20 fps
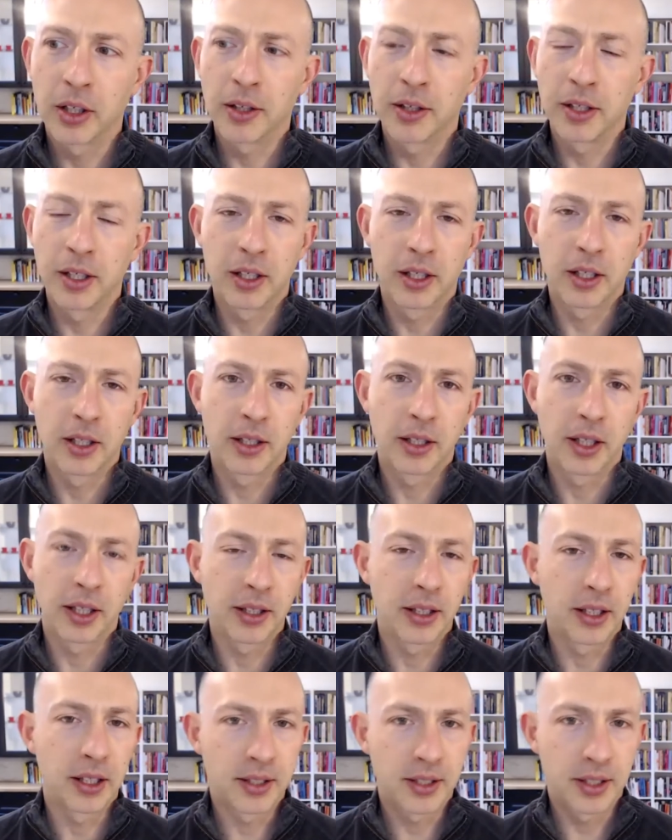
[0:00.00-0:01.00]
on the like
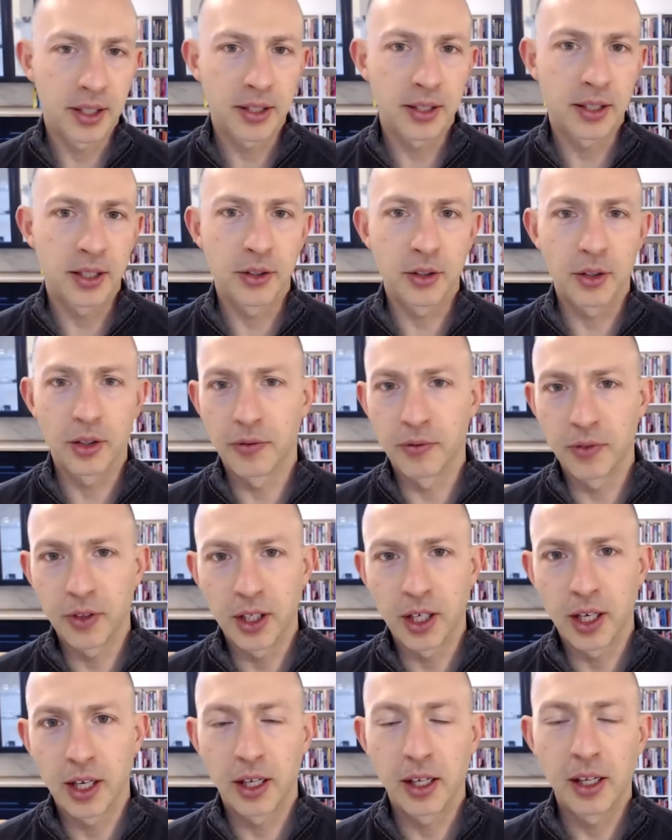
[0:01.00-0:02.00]
the assistant or the
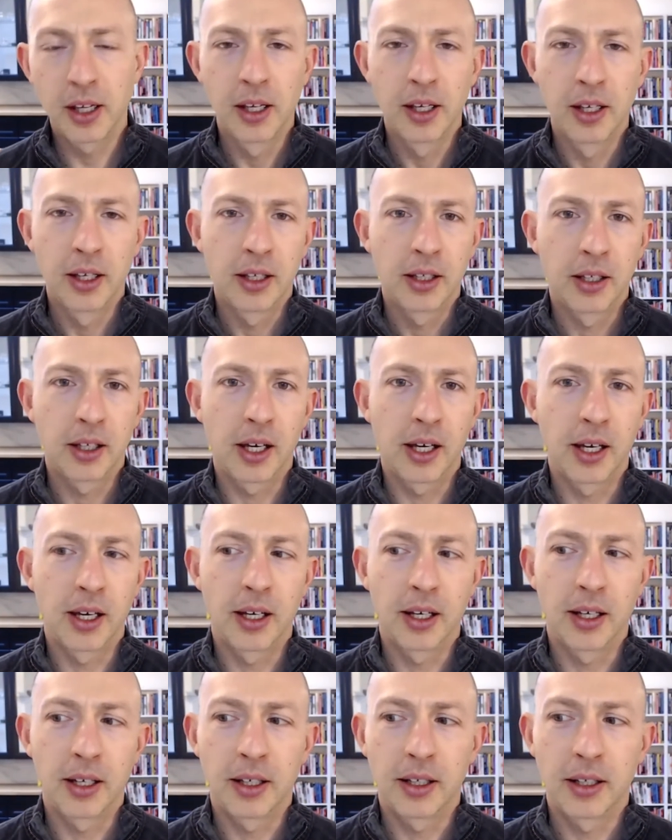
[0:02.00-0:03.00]

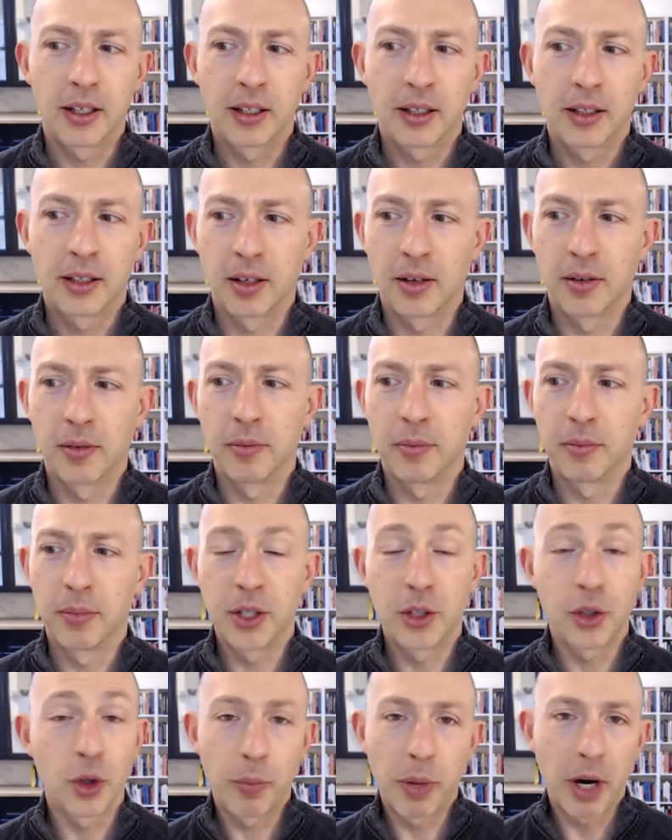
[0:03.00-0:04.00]
VA can be
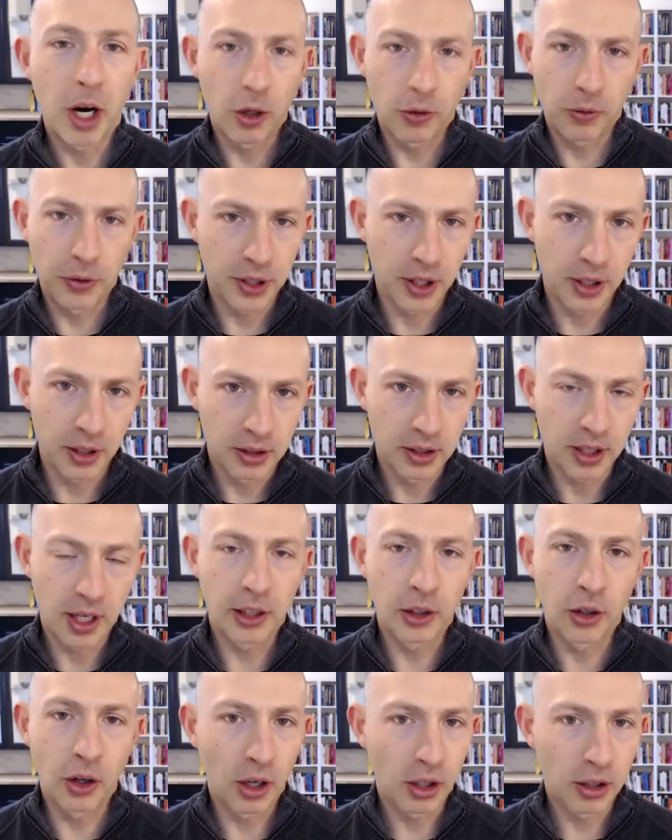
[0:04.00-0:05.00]
so powerful to
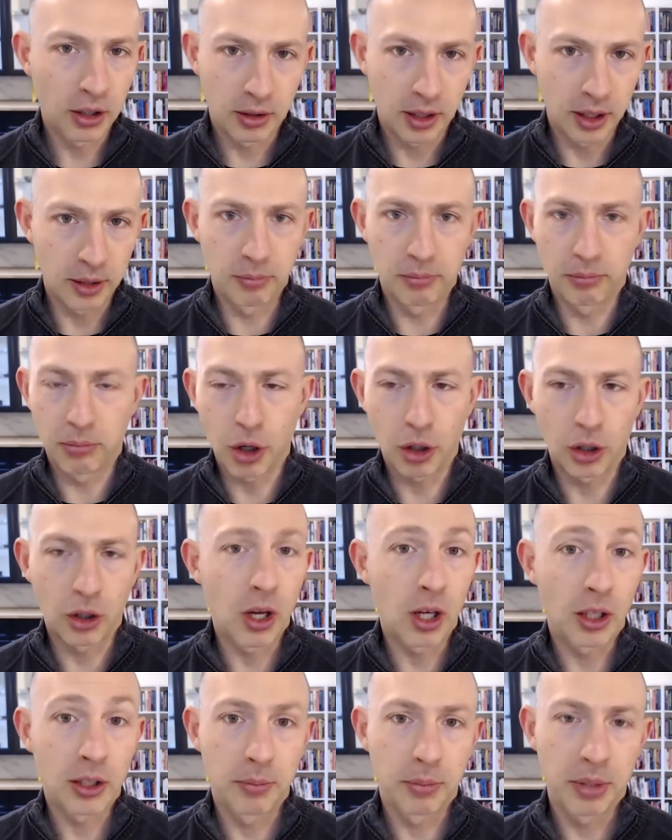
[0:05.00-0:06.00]
unlock like bottle
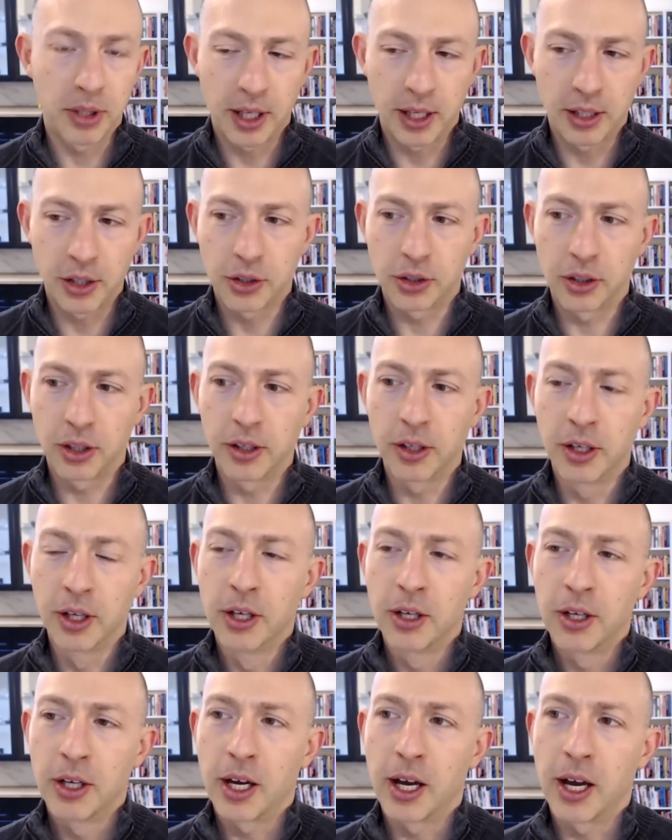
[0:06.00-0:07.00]
locks and potential. And
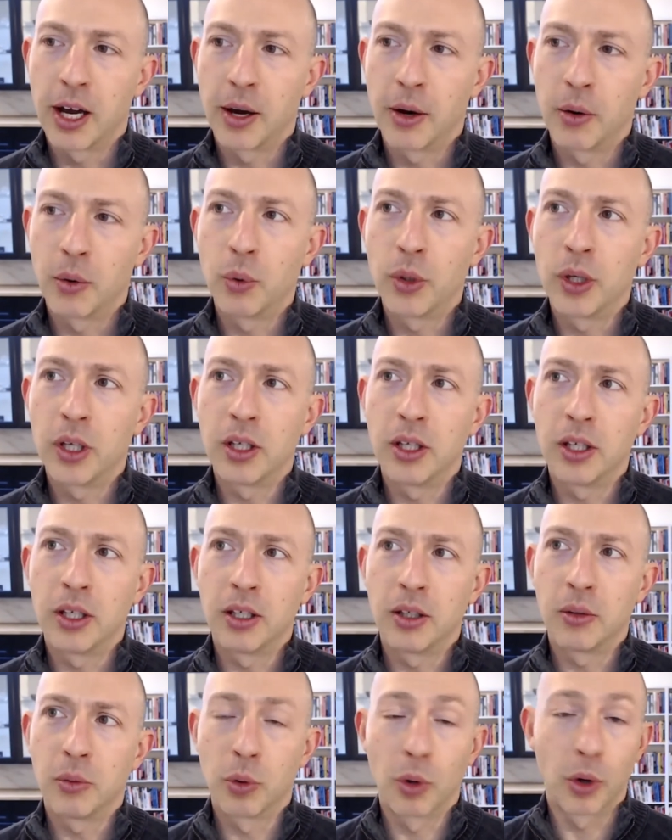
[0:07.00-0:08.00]

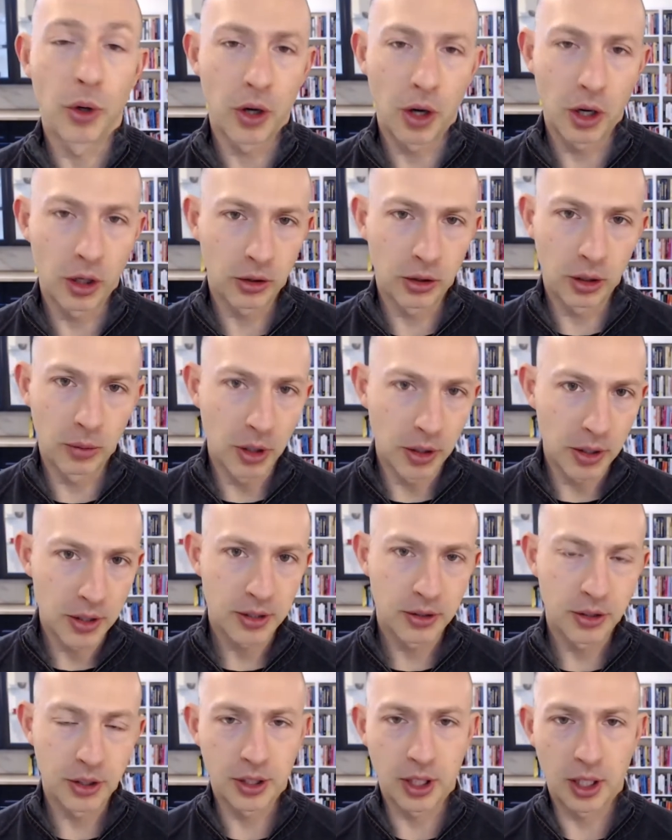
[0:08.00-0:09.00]
we wrote an article about this,
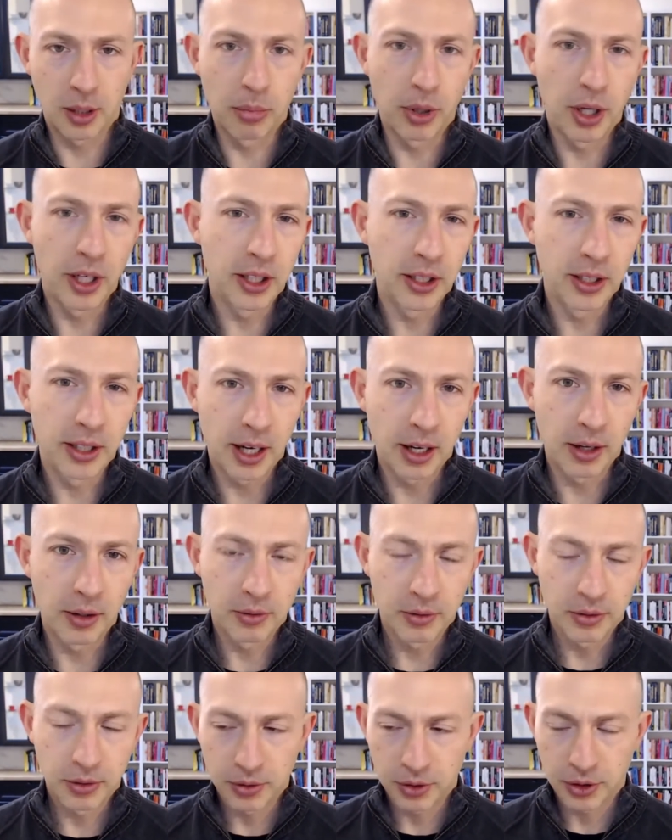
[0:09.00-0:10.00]
just kind of breaking
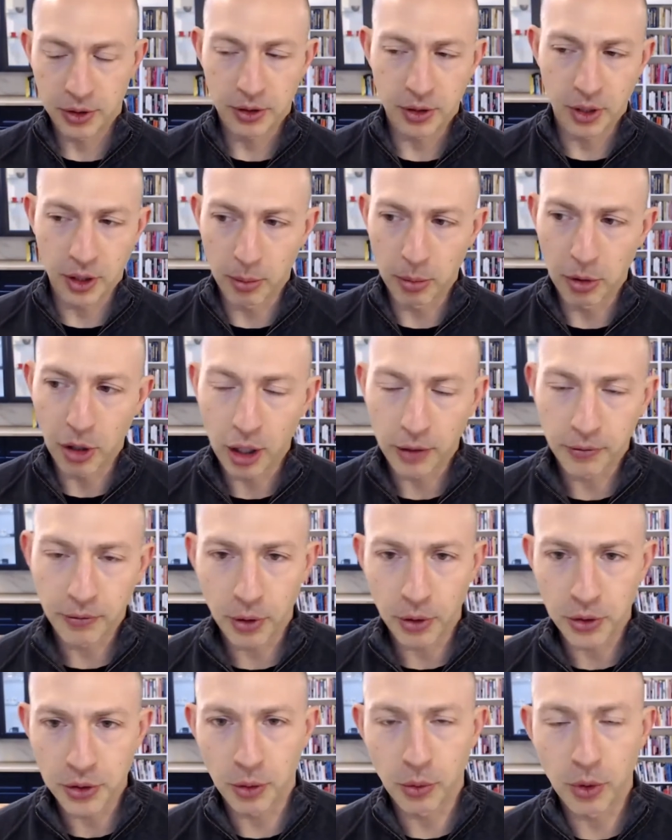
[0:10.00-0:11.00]
down. It's on the blog for
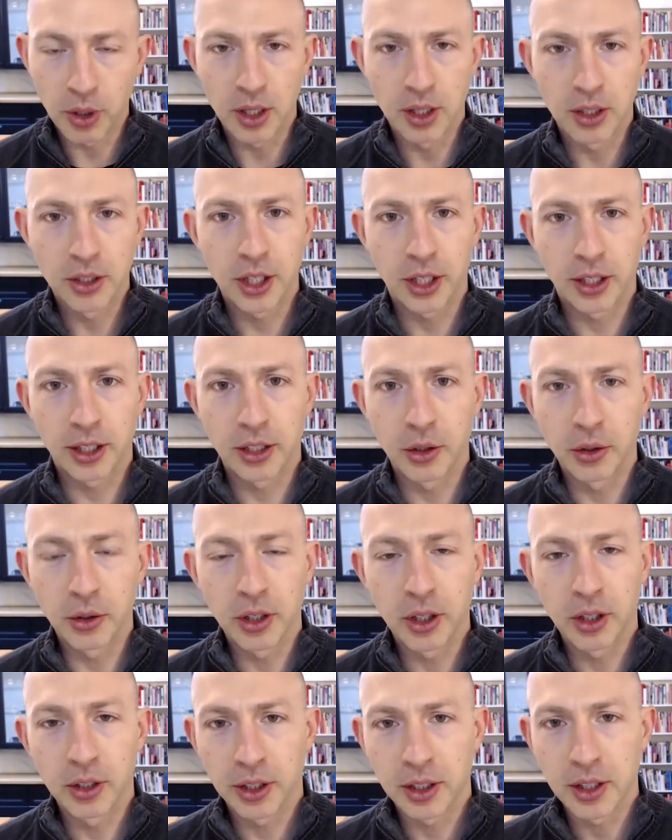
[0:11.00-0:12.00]
those that want to check it out,
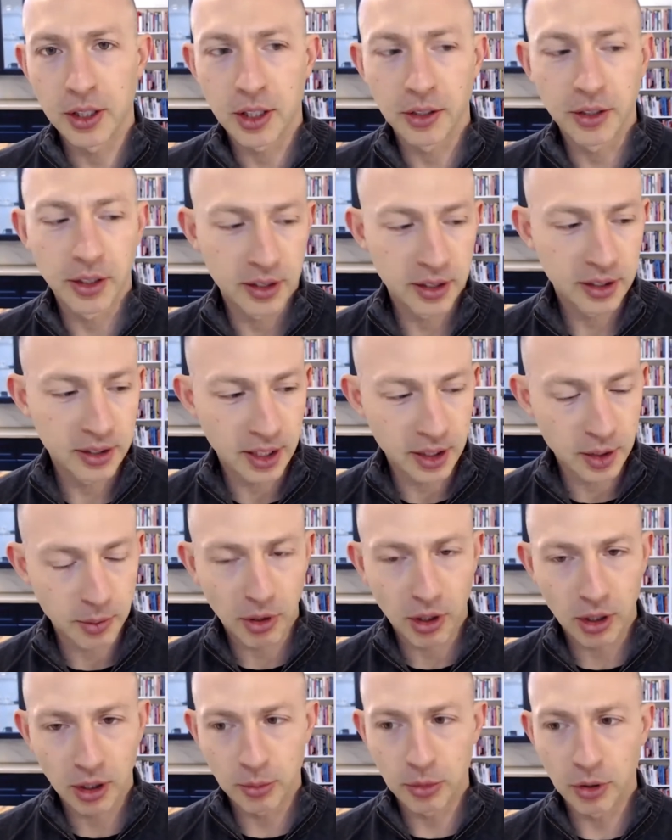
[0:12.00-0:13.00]
on the Consulting Success
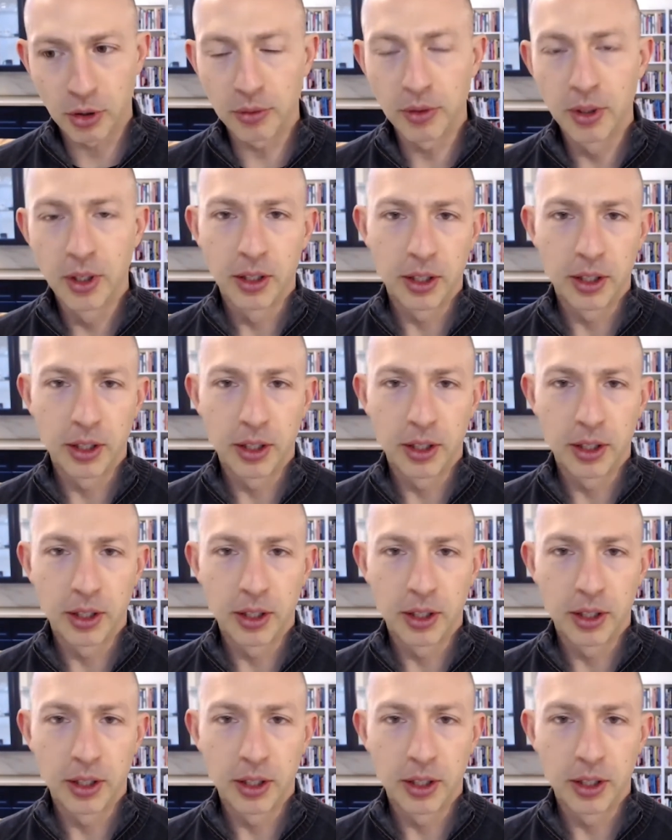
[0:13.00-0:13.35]
blog, about